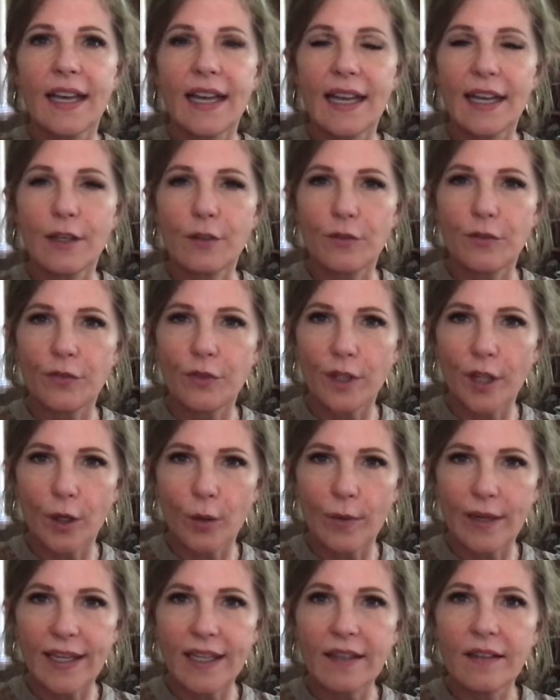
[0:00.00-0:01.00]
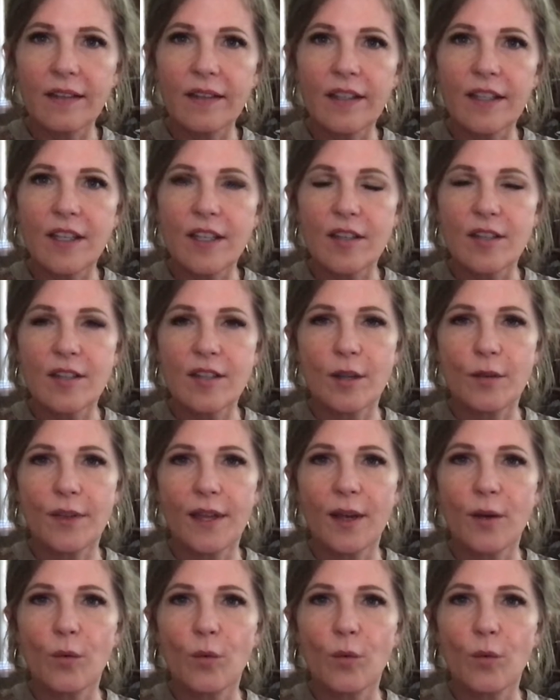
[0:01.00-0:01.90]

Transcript: and flowing so that